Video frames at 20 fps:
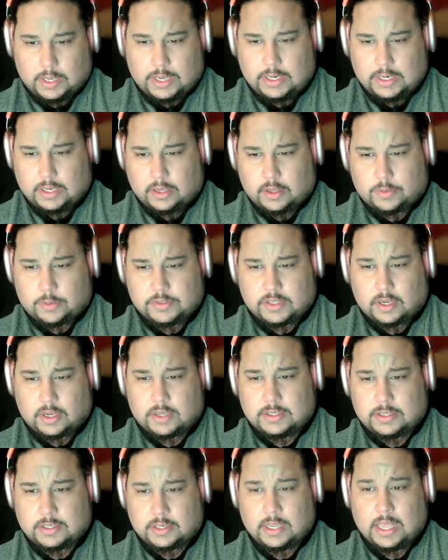And it goes
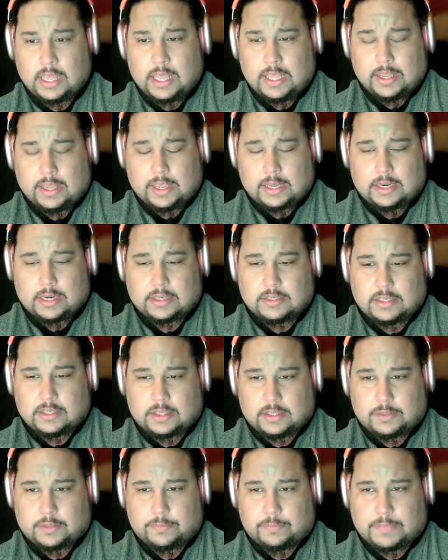on to get
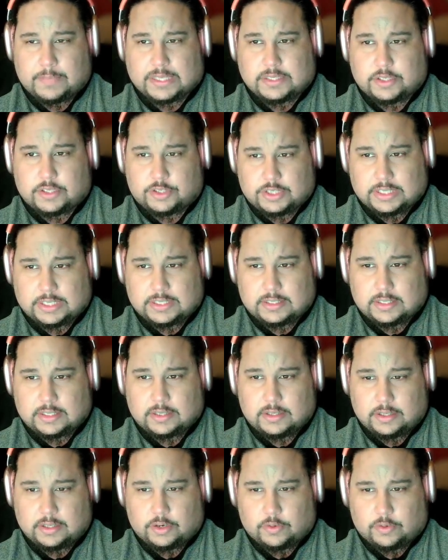into the messages
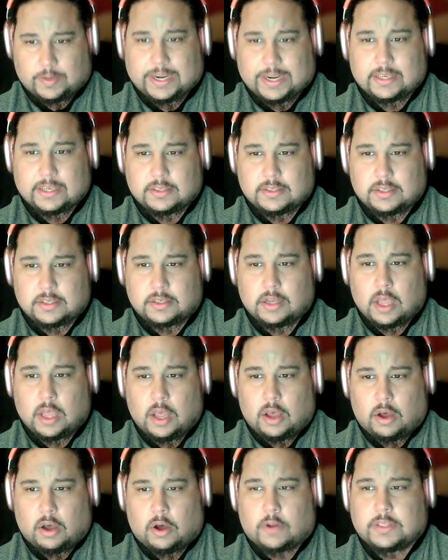and the grant and
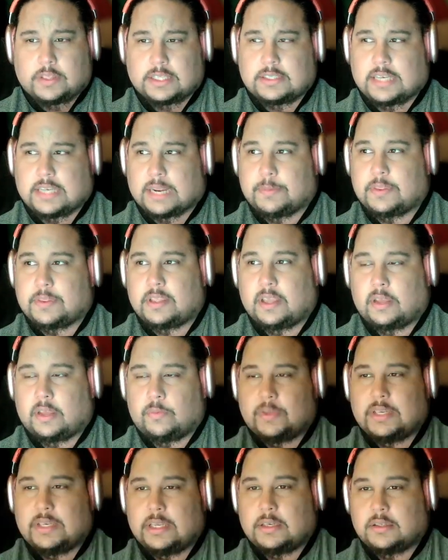all this type of thing,
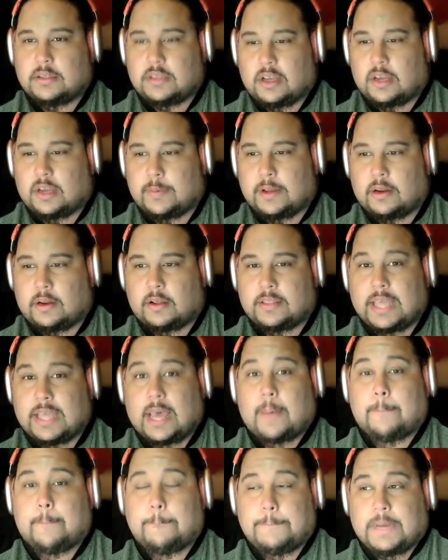and we needn't talk about all
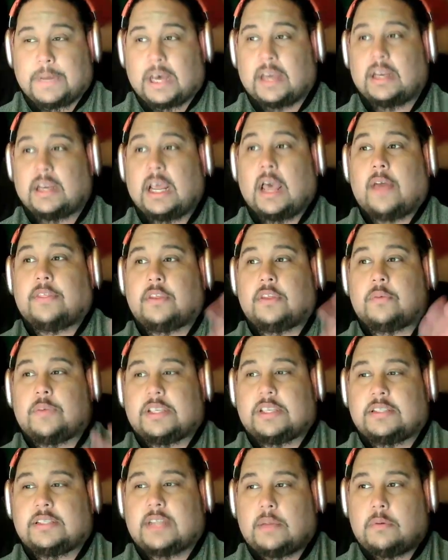that. But
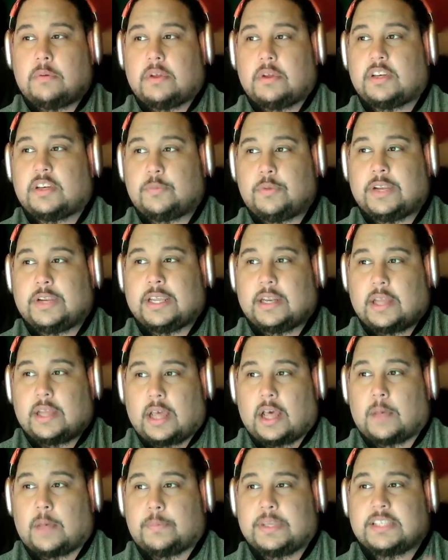the reason I wanted to bring it
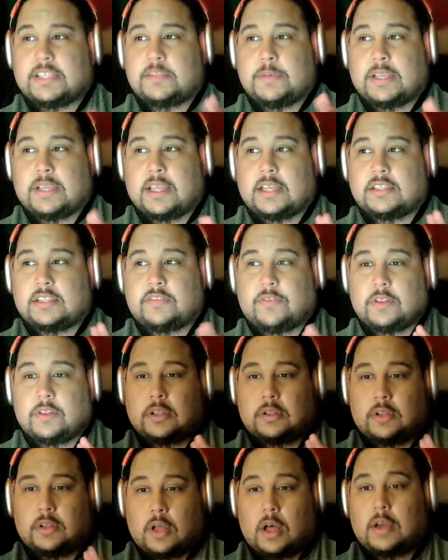up is because
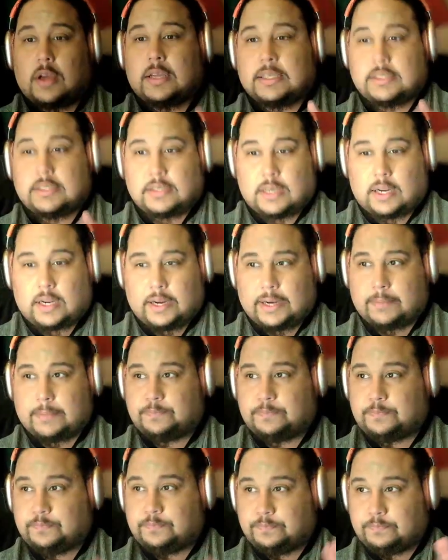for the longest
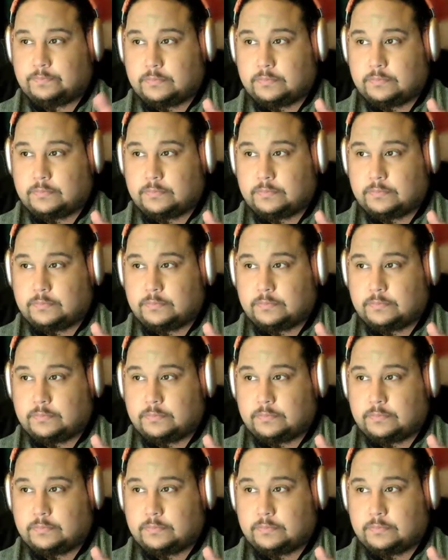time,